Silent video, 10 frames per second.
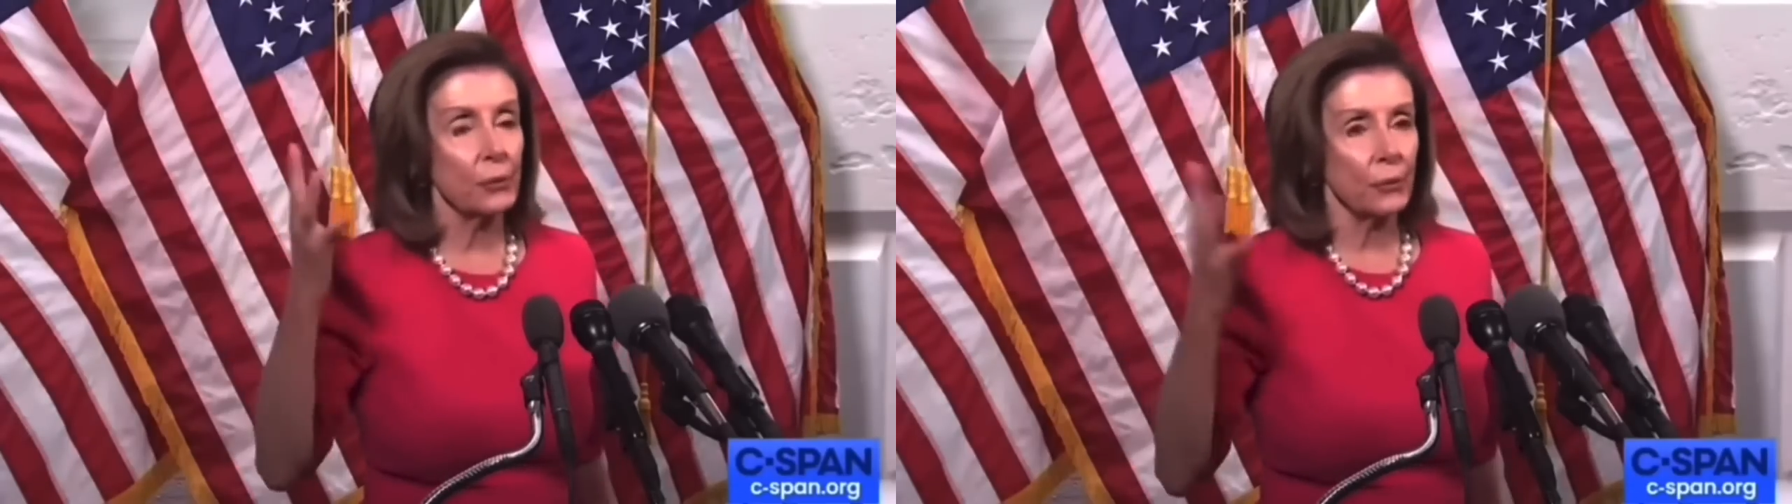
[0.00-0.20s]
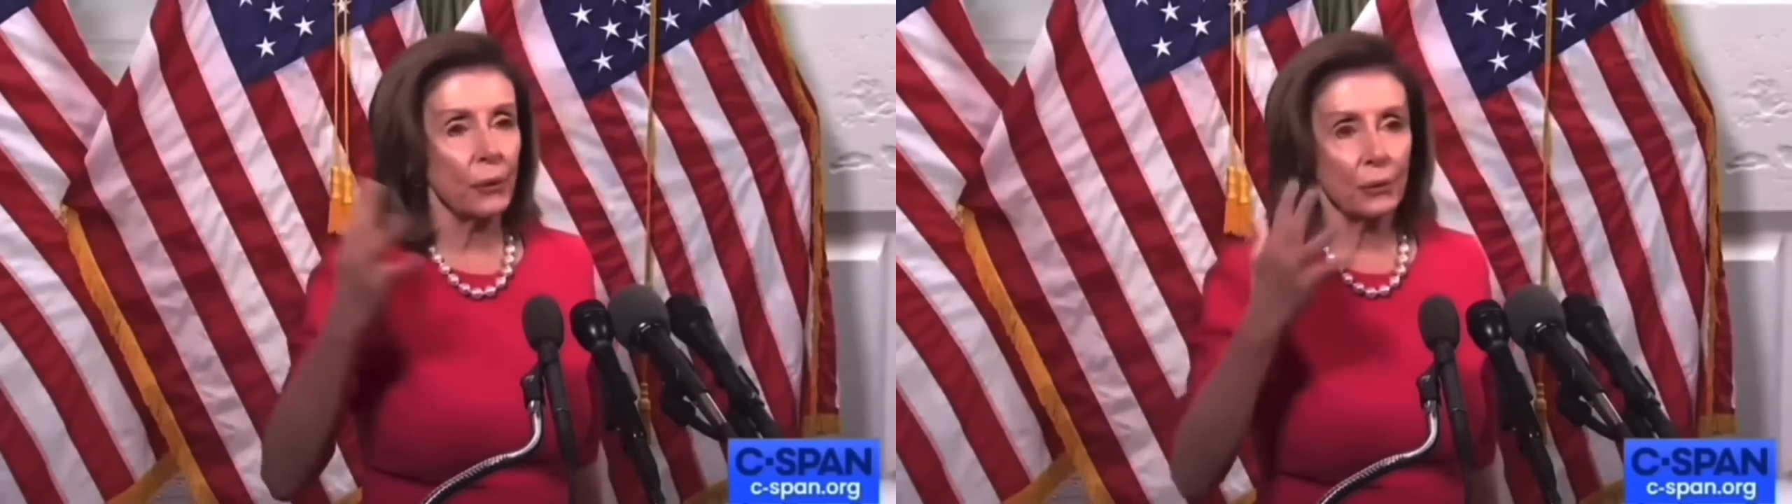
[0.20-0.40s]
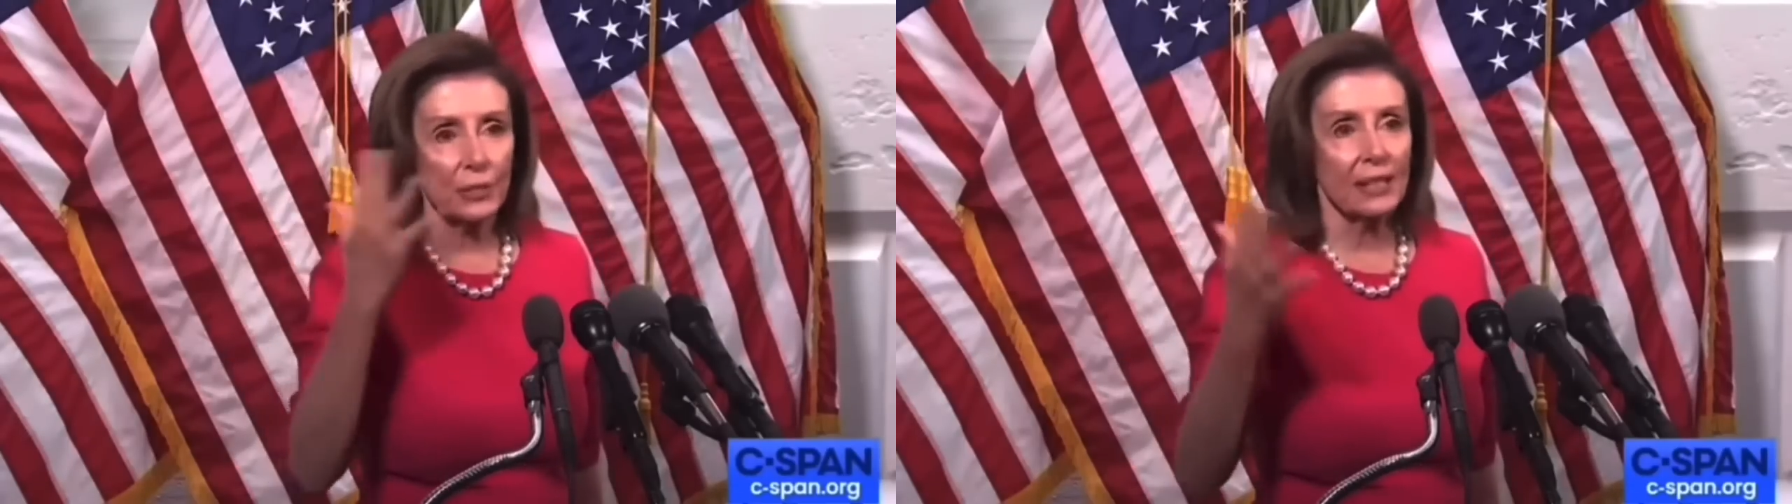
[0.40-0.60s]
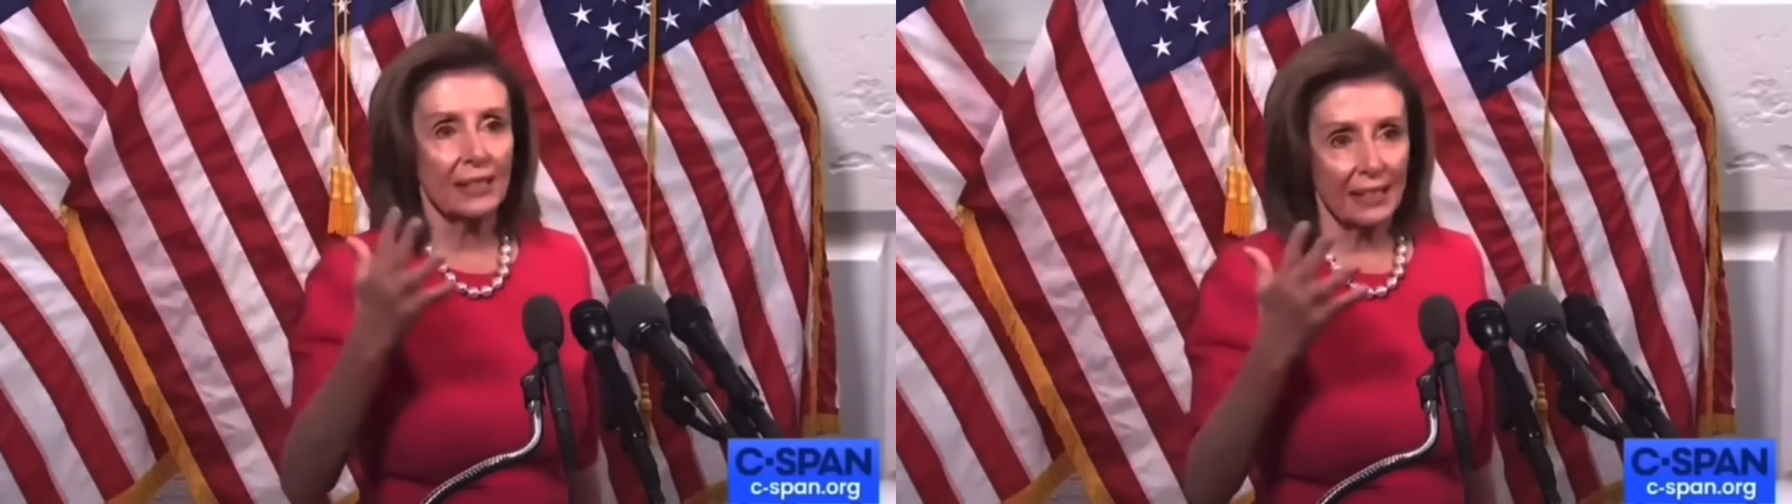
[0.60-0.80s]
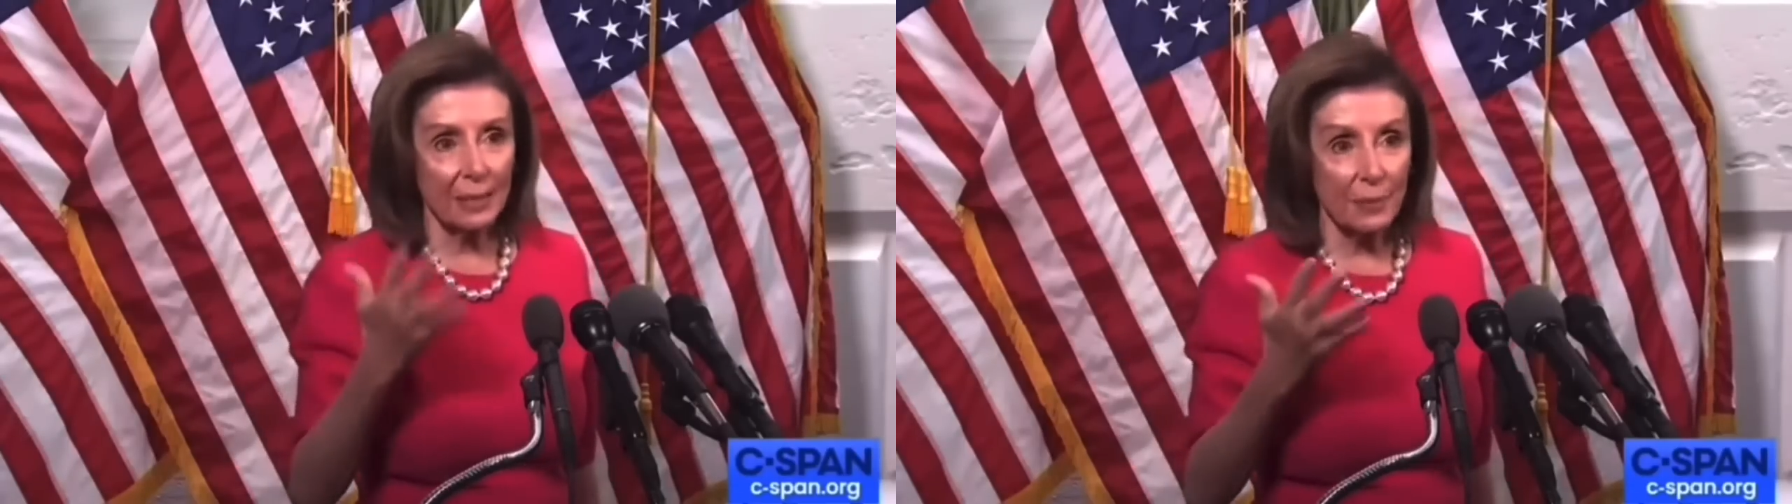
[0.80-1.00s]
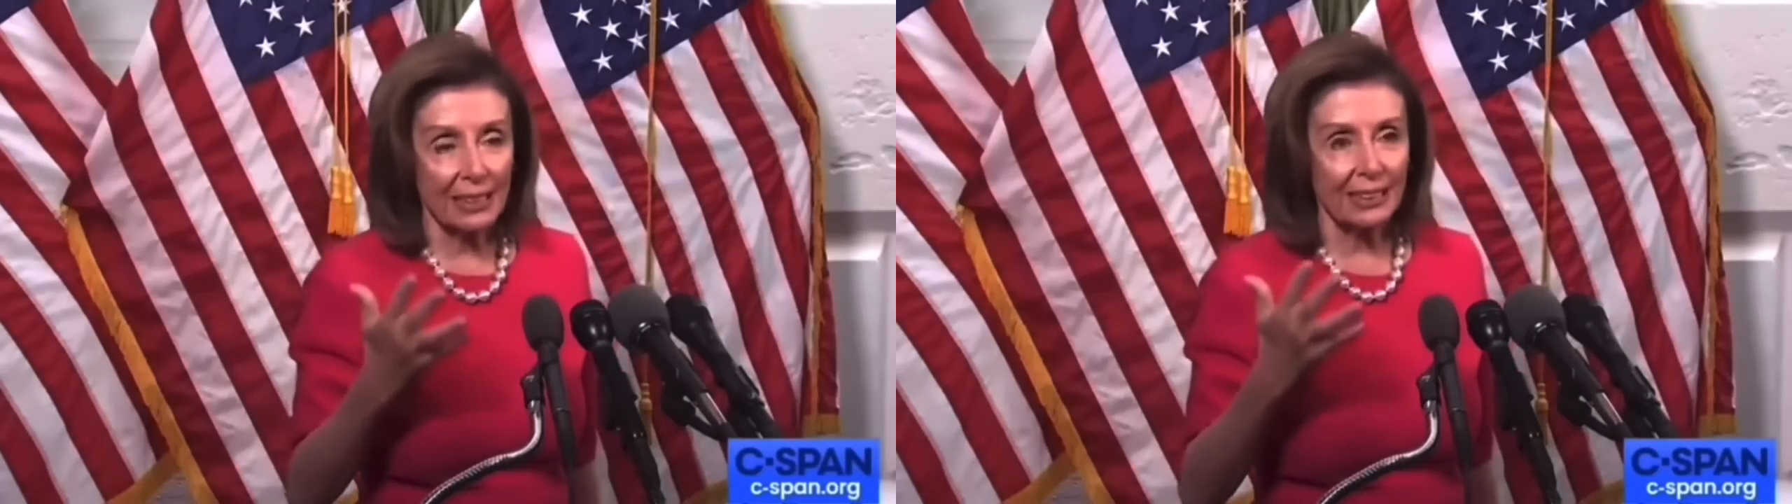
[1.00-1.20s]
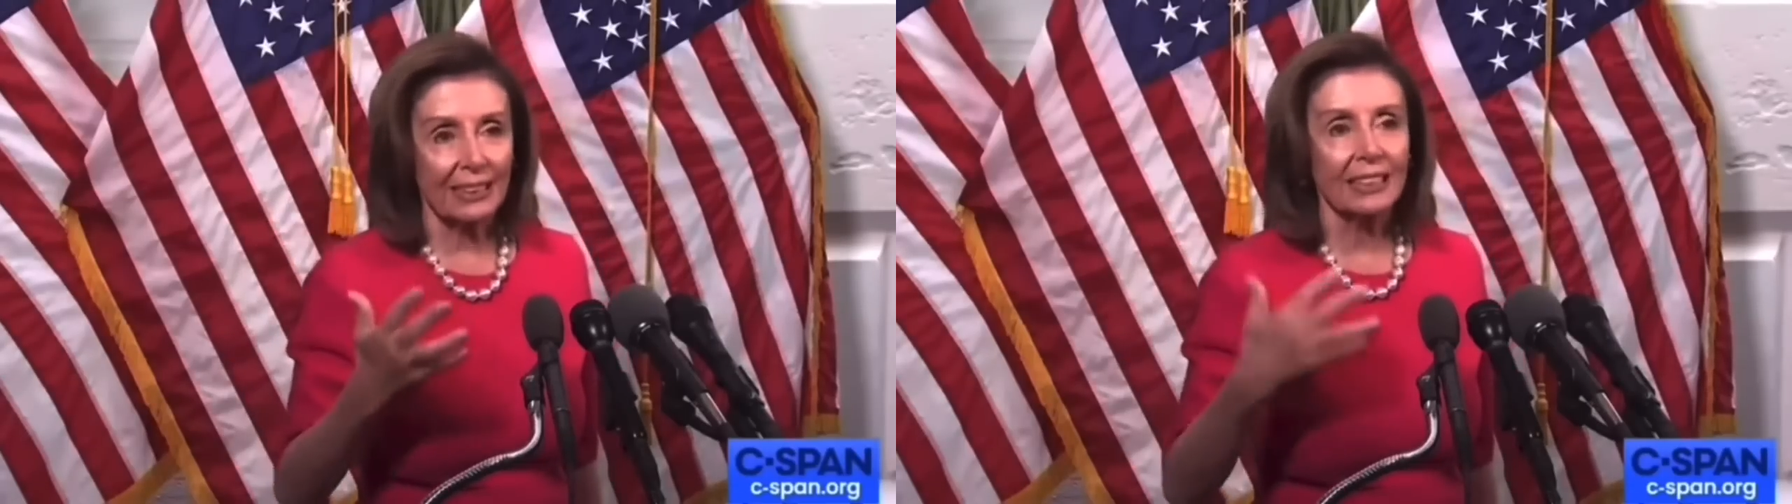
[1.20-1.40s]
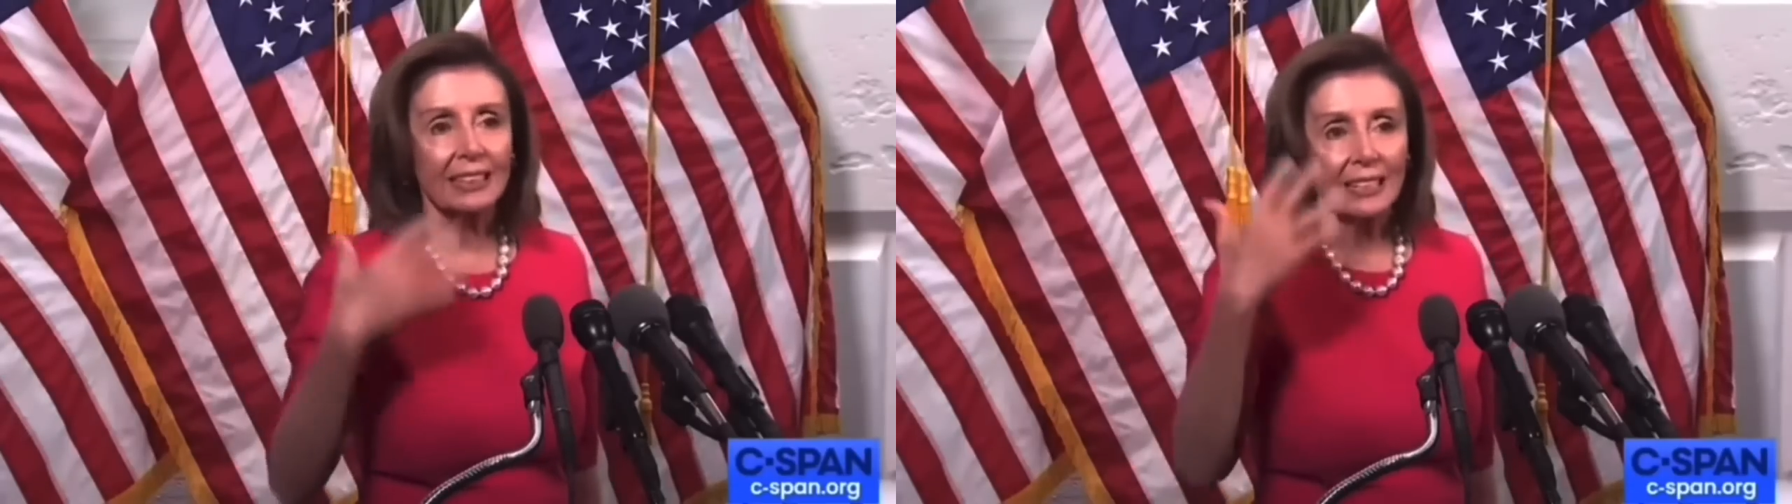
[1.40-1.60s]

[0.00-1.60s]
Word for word: those imminently,